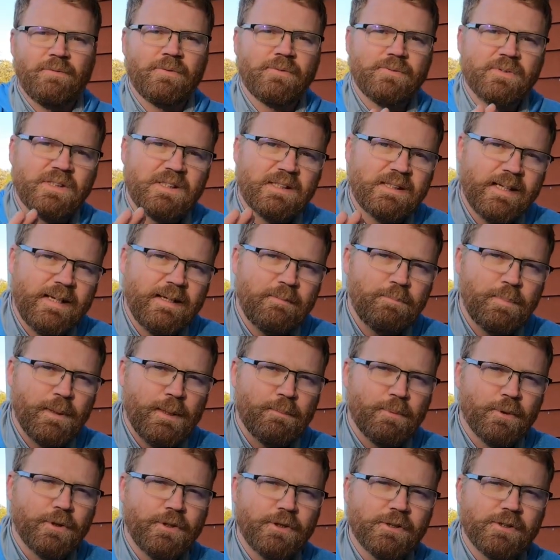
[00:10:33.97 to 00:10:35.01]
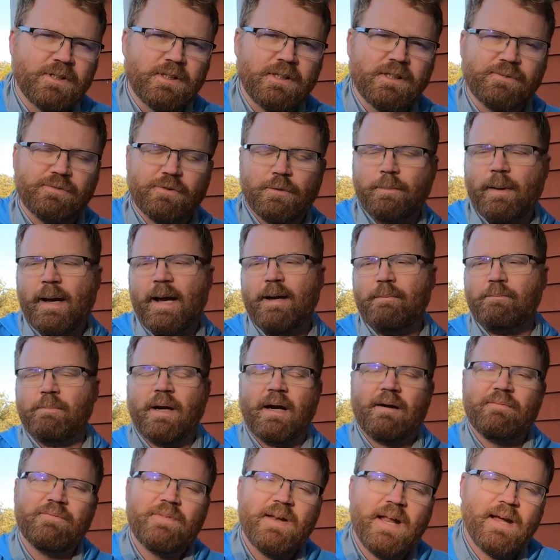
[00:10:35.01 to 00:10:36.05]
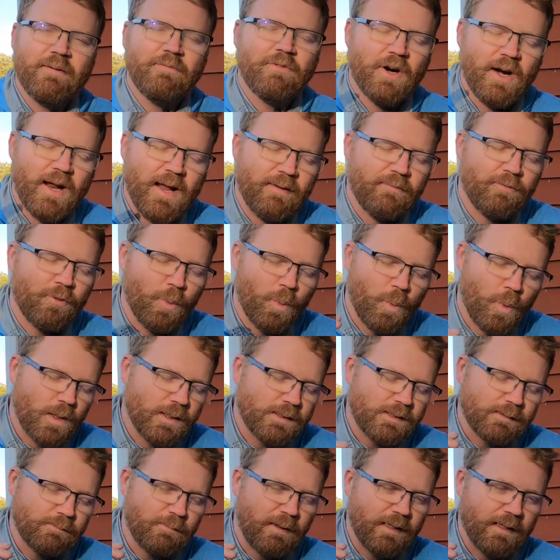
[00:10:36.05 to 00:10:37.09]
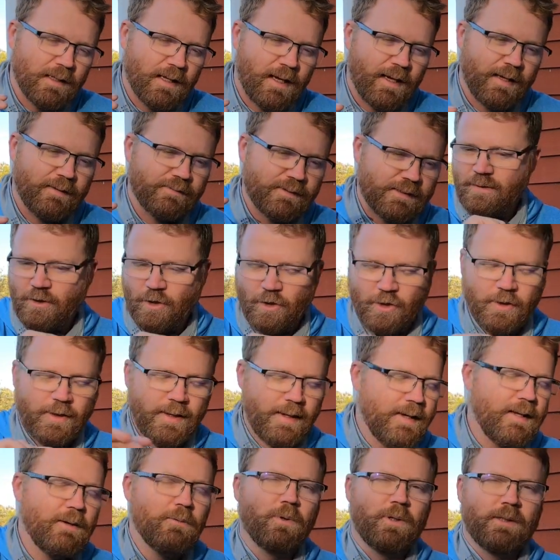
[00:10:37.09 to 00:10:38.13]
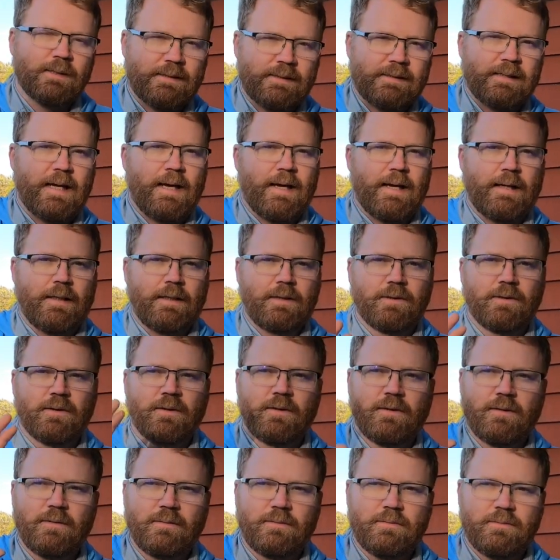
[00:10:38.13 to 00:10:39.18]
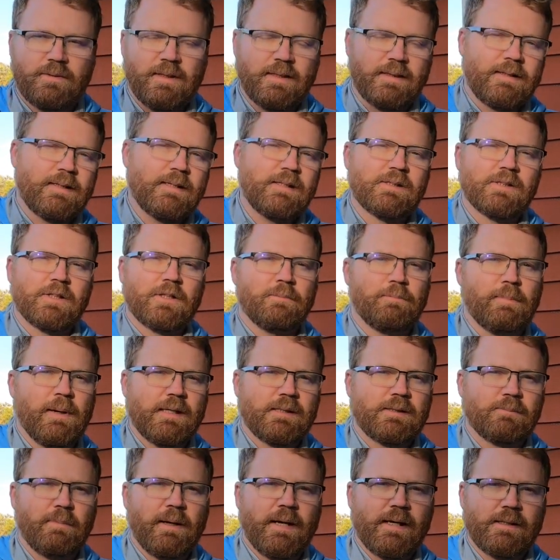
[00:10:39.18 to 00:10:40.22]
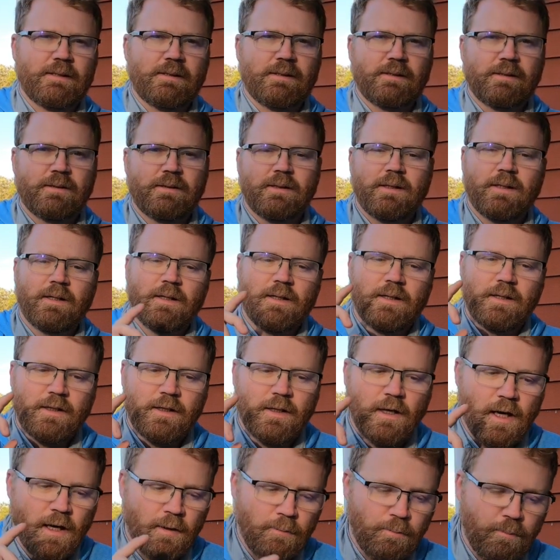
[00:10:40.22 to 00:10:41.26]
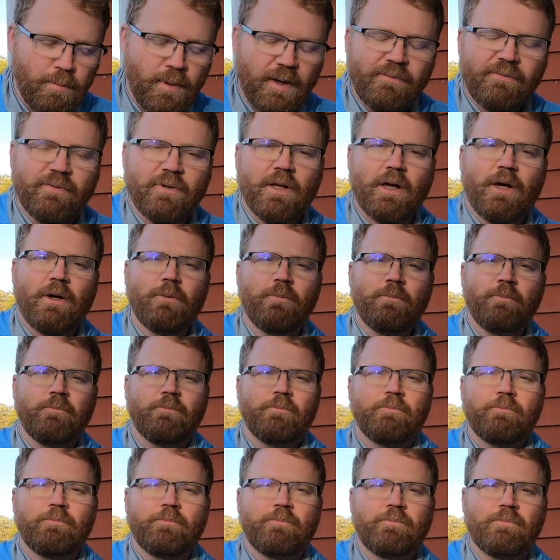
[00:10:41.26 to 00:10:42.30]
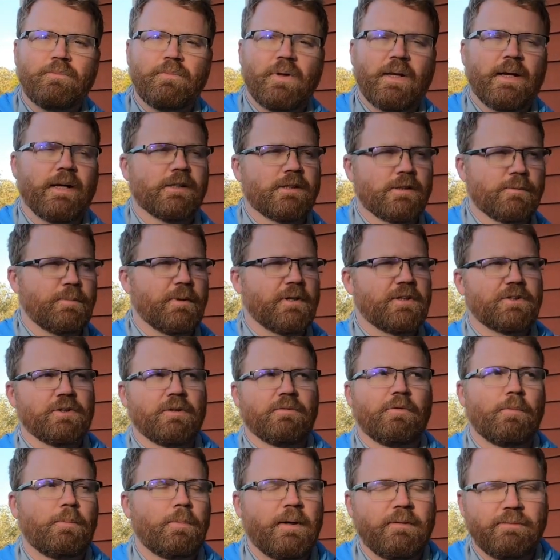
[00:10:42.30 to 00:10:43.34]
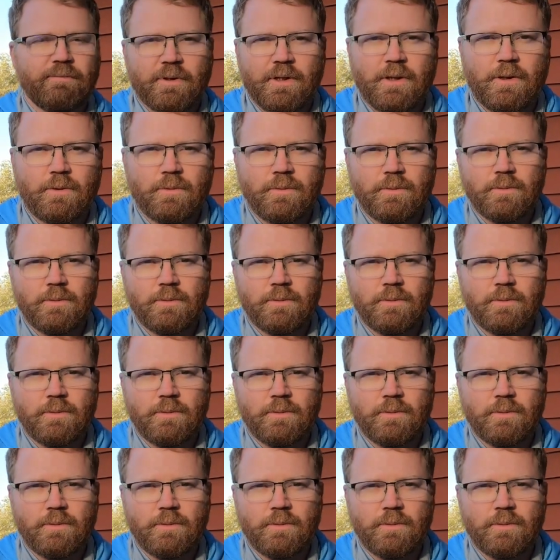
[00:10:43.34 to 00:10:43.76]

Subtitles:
seen people use these for bait, but I've never ever once in my life heard anyone say that these are the best baits. A buffalo, here's a picture of a buffalo,